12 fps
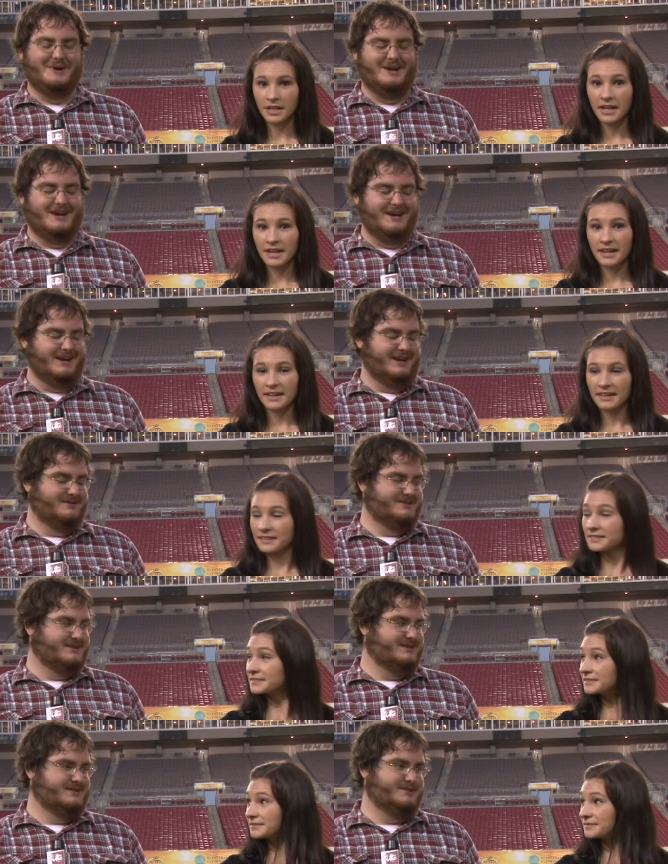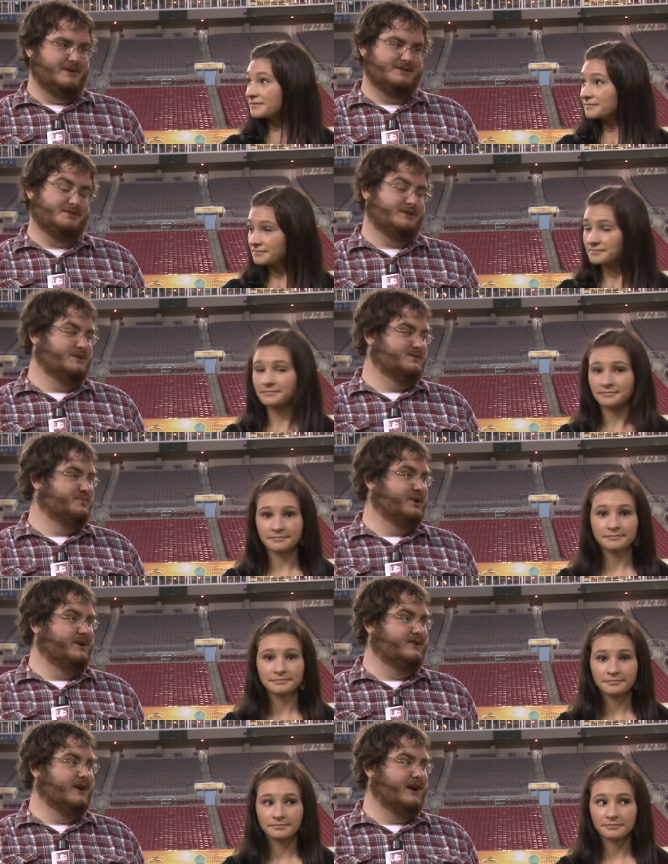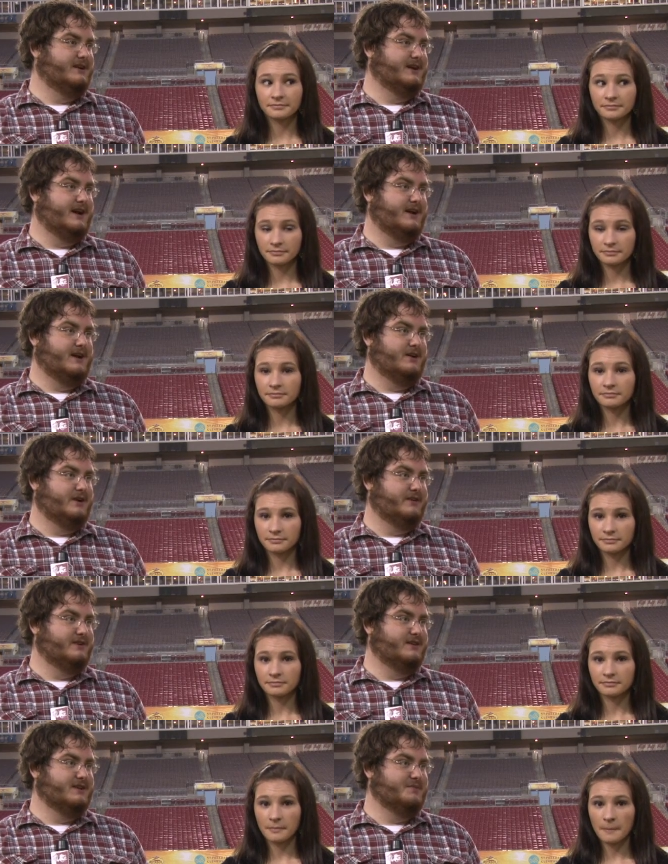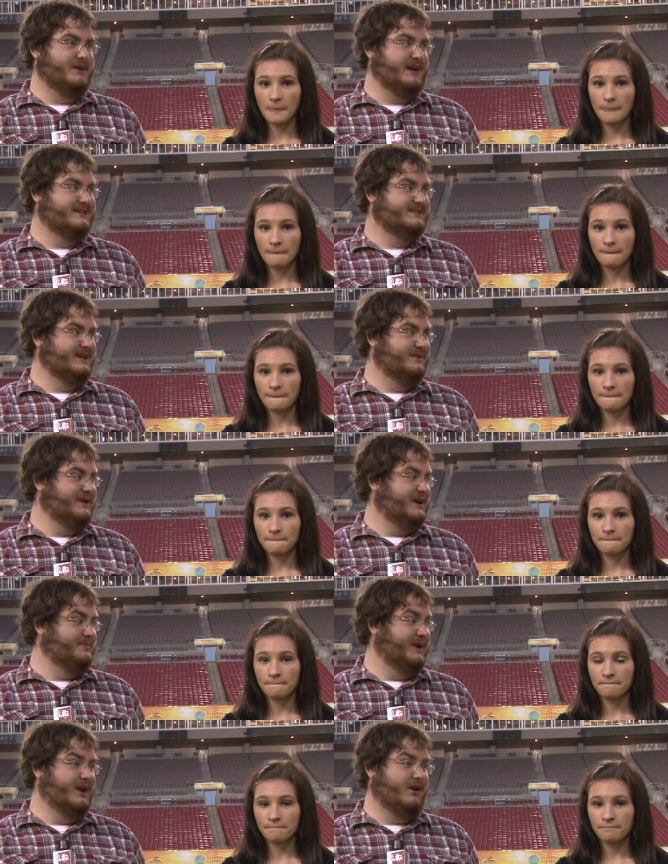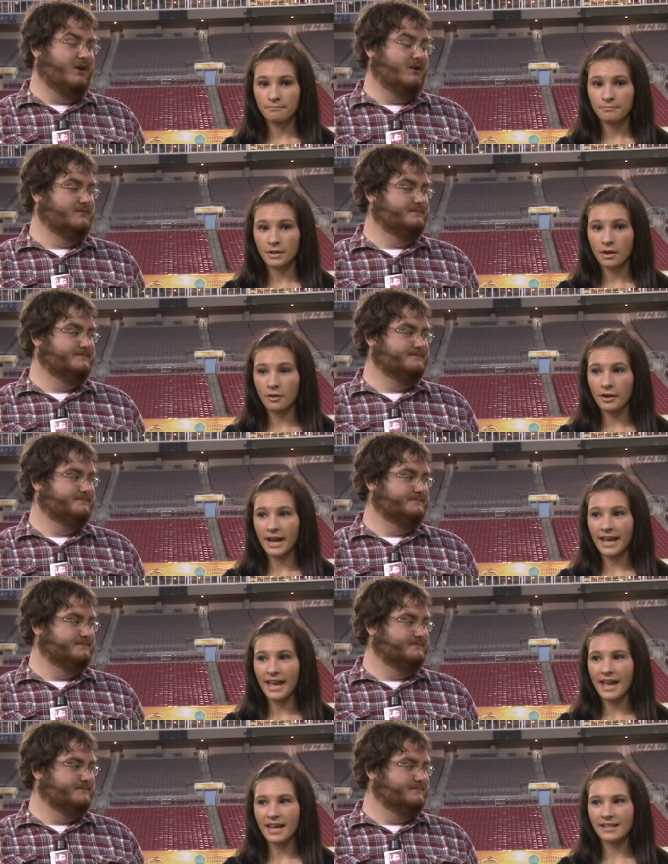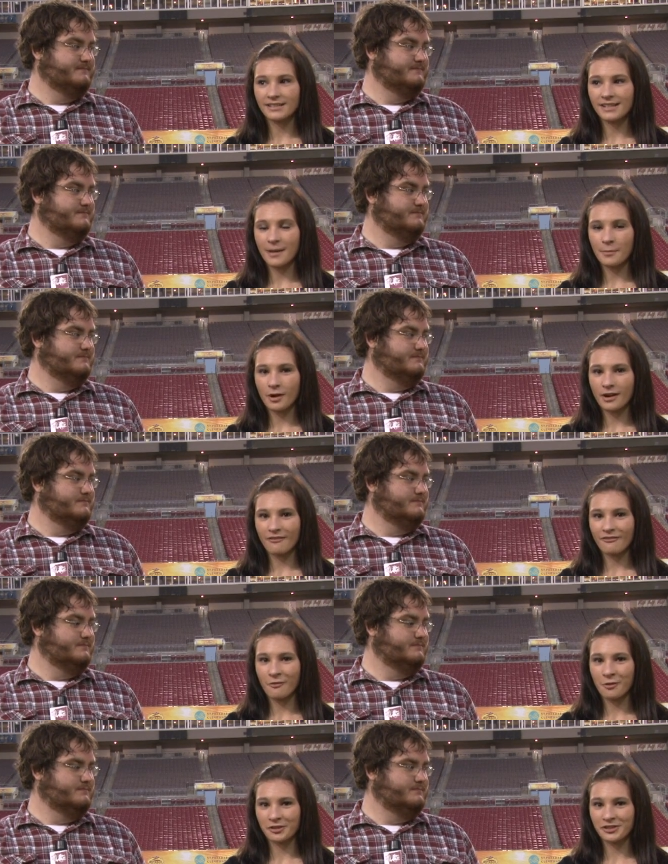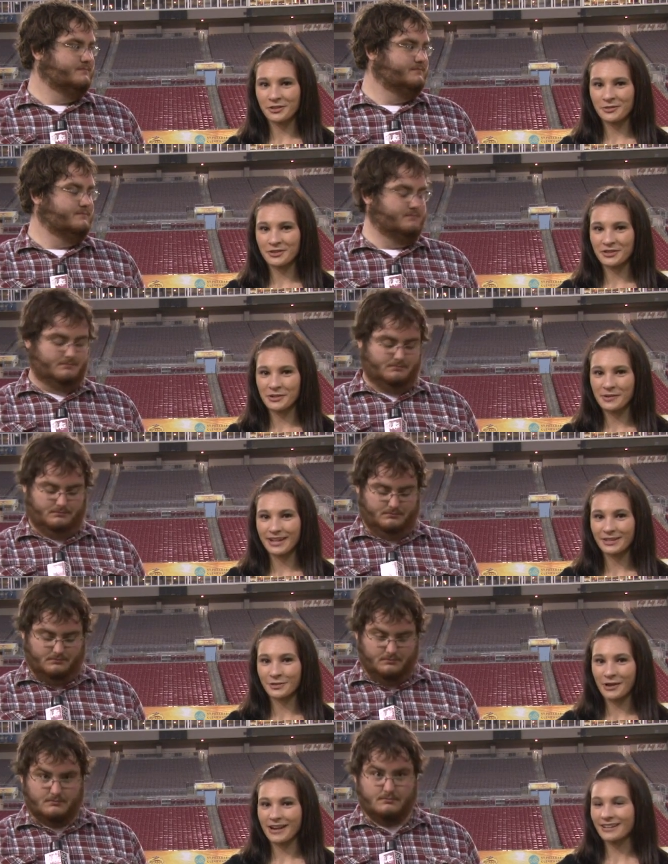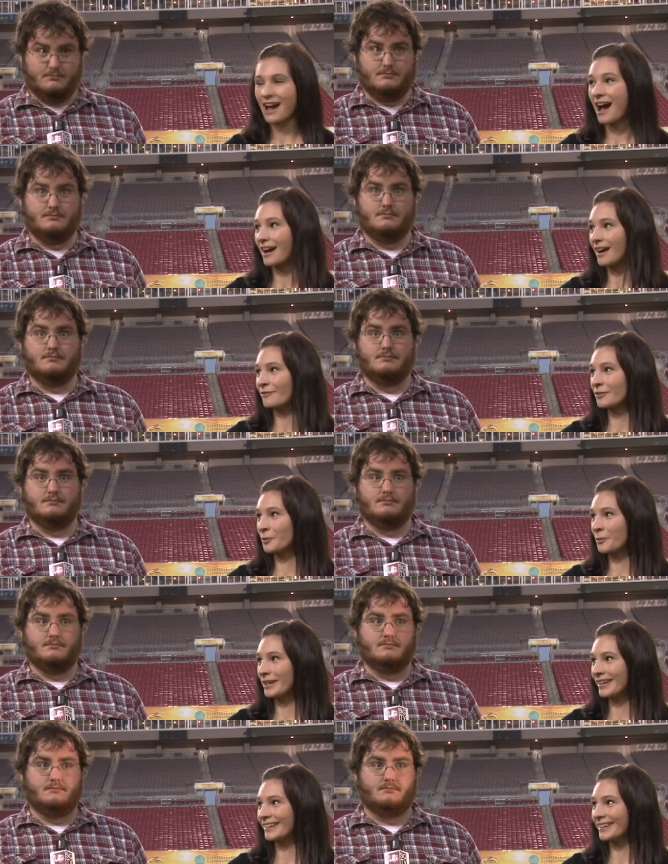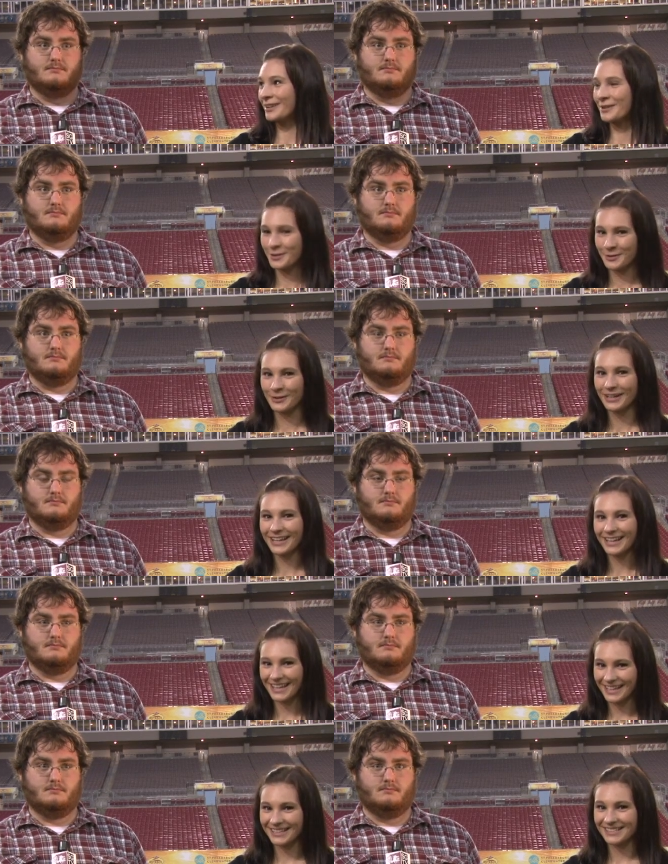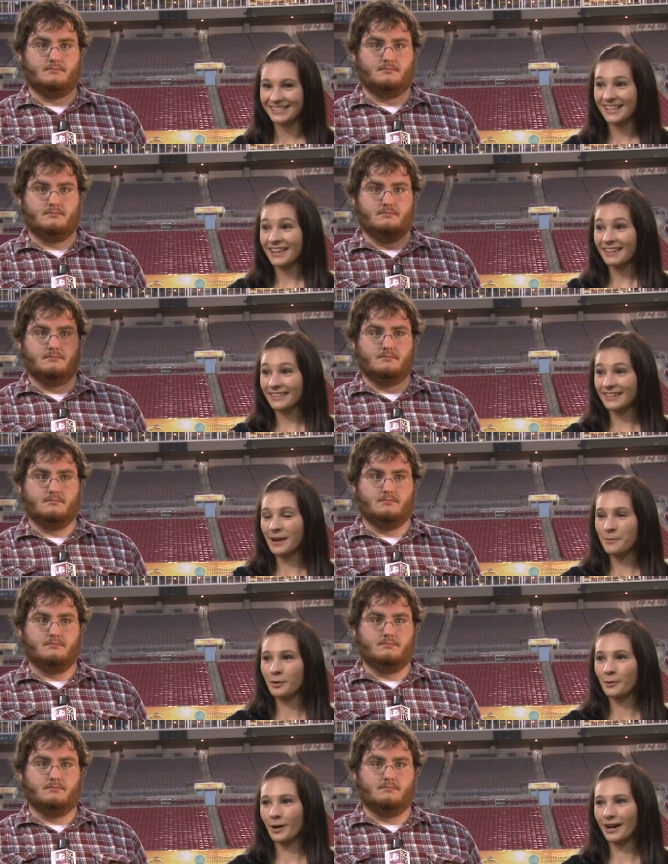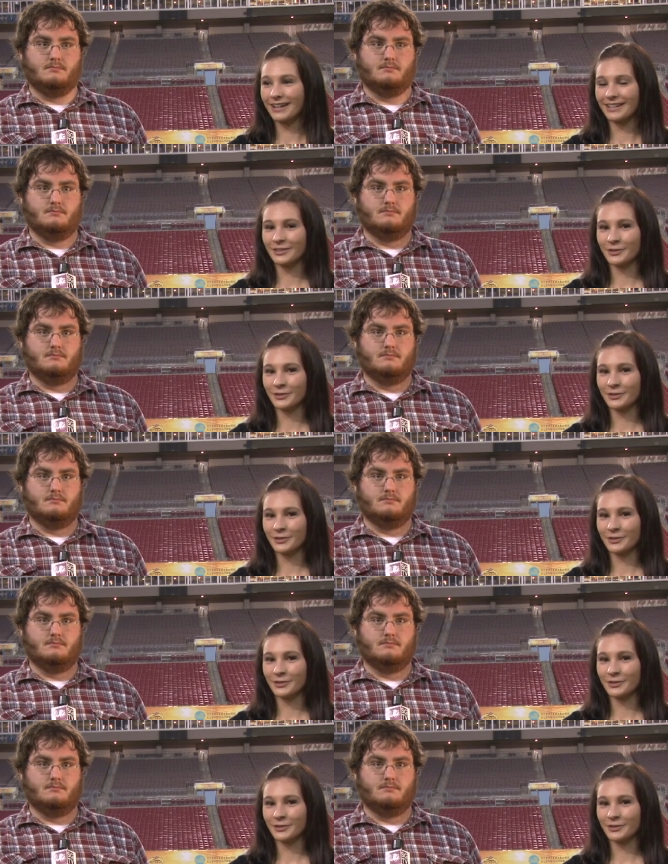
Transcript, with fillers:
Speaker 1: But uh, it, the special teams played great. I, I, don't have anything bad to say about them at all.
Speaker 2: All right, and I'm going to force you to do it. Dreadcock of the week, who is the number one